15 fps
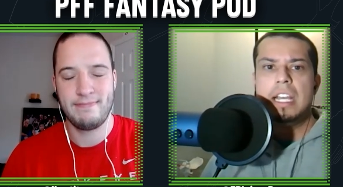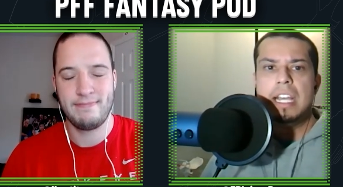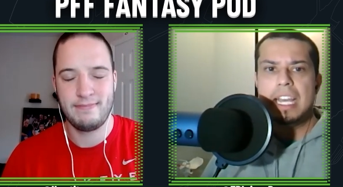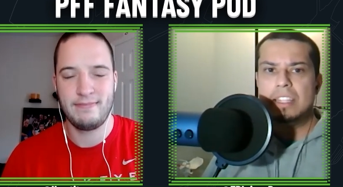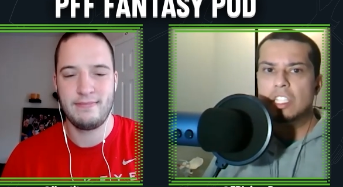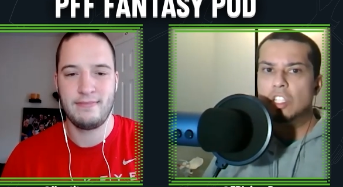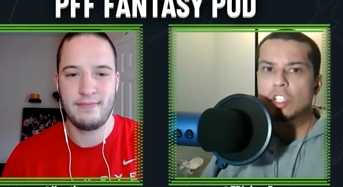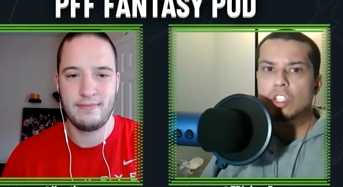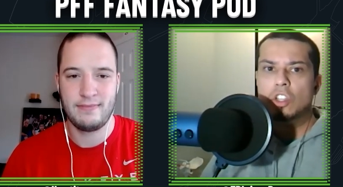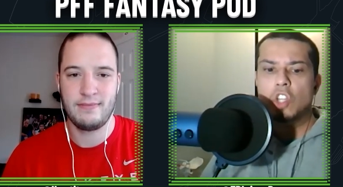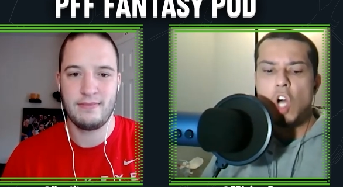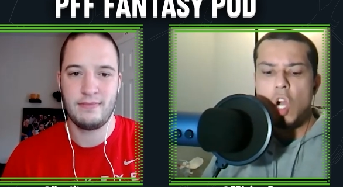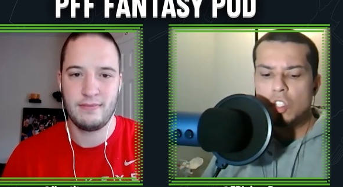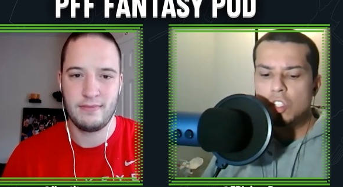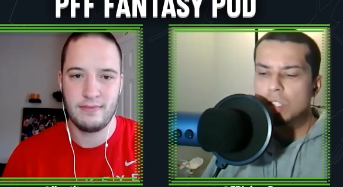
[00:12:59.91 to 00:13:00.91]
Speaker 1: and the
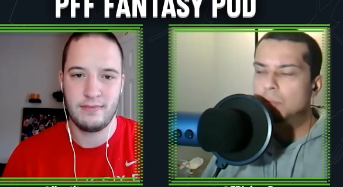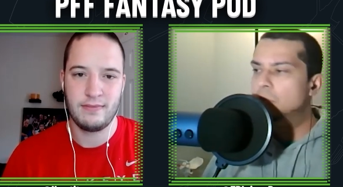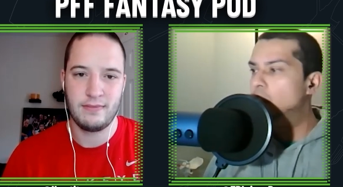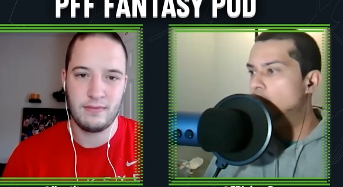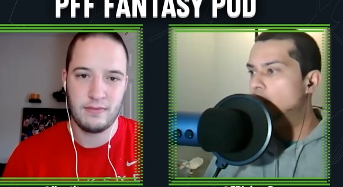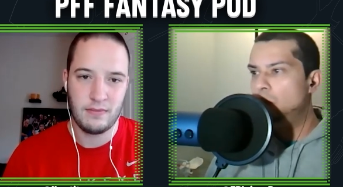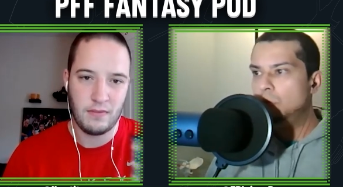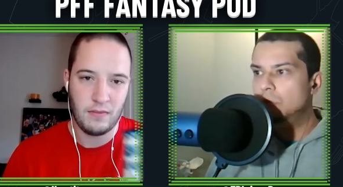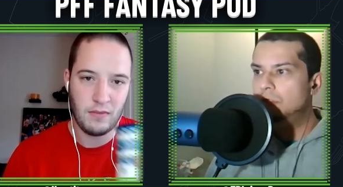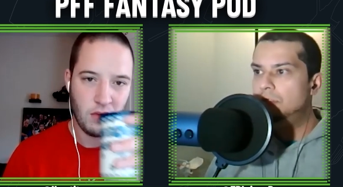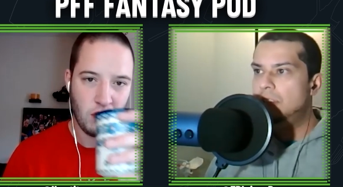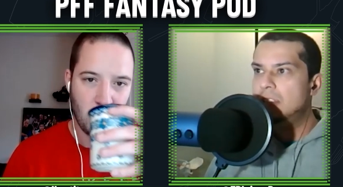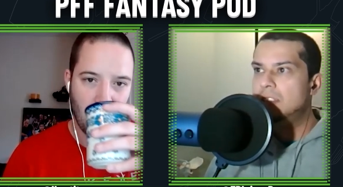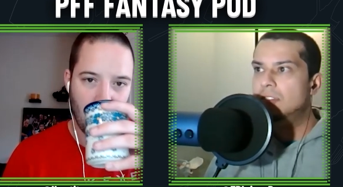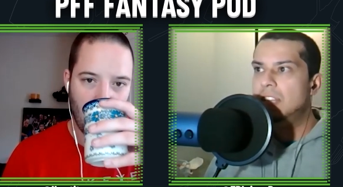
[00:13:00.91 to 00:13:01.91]
long-term residual
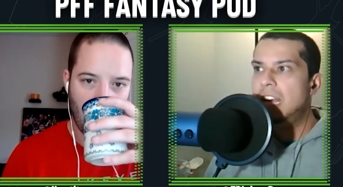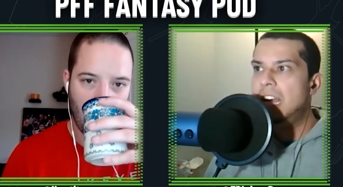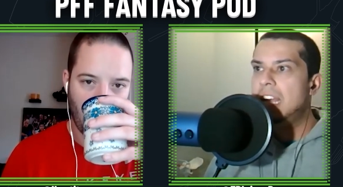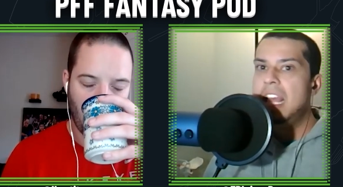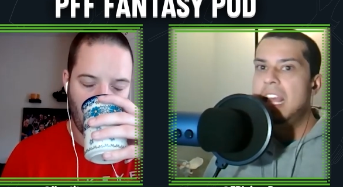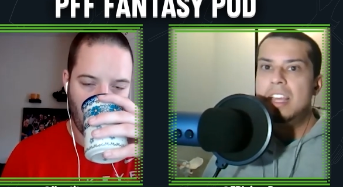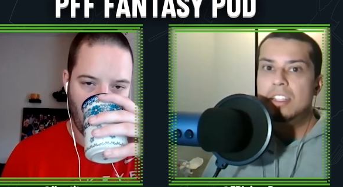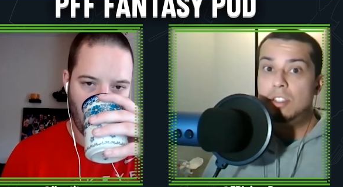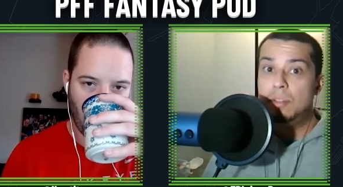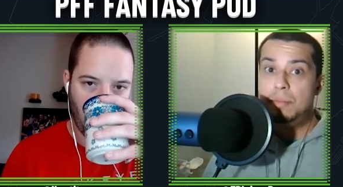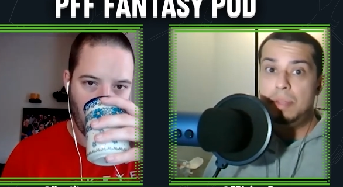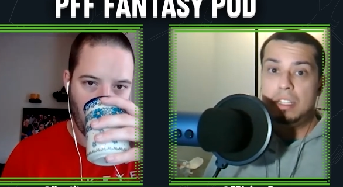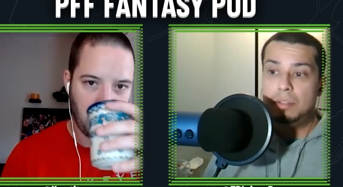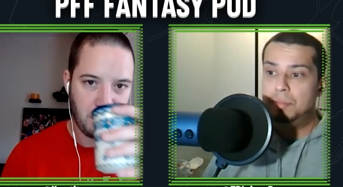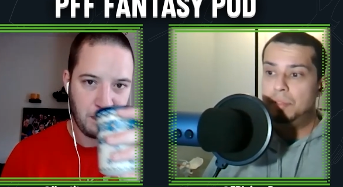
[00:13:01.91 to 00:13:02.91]
effects of that. To be
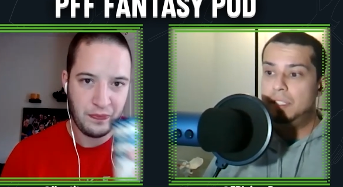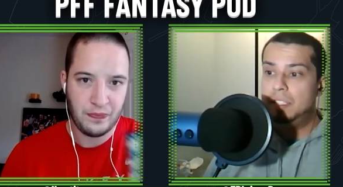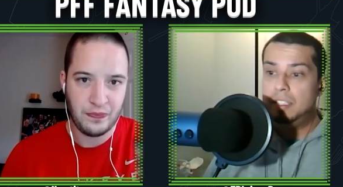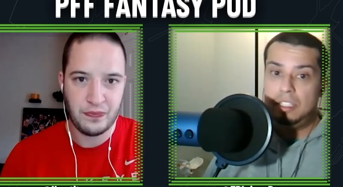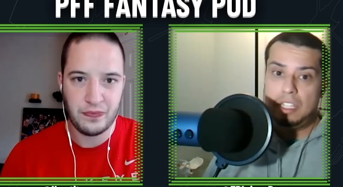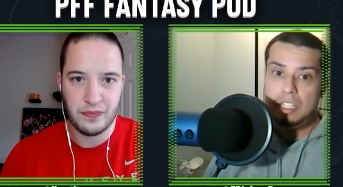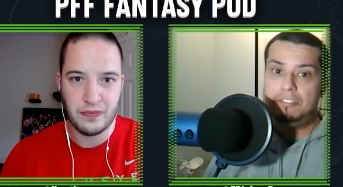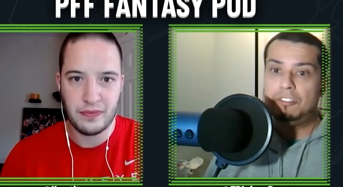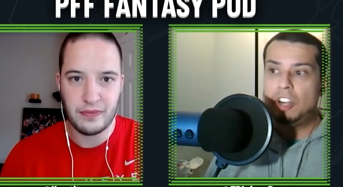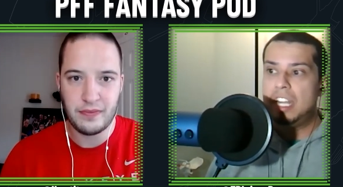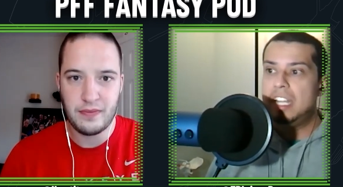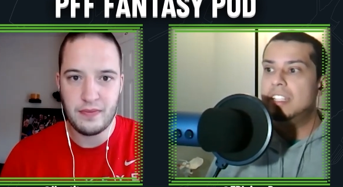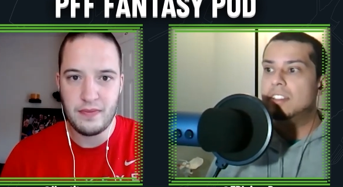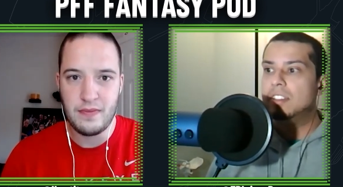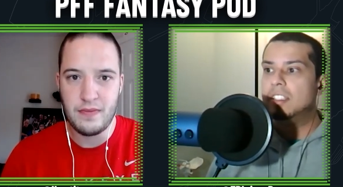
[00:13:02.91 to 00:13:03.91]
completely like
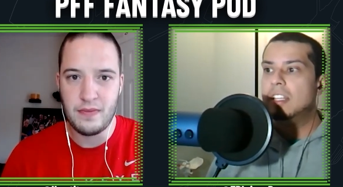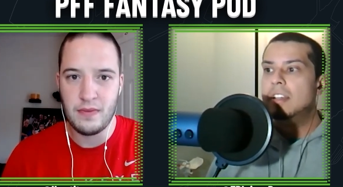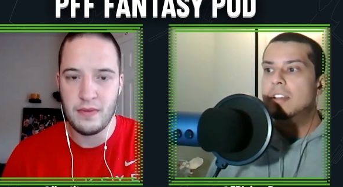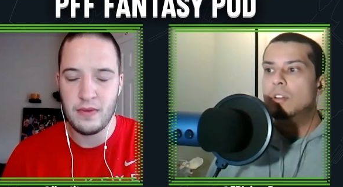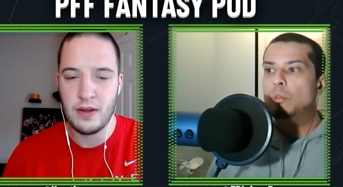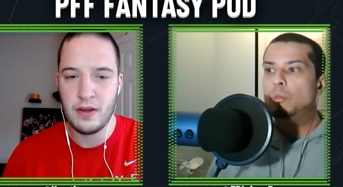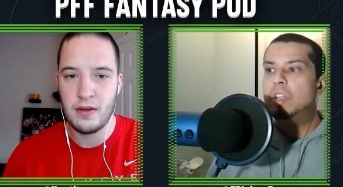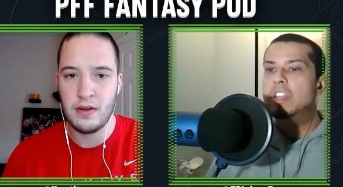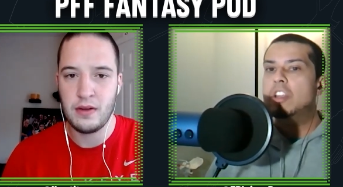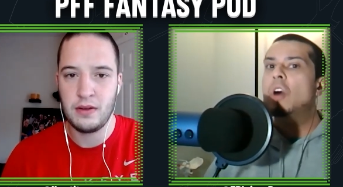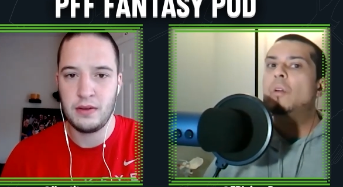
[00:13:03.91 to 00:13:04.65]
frank, is we know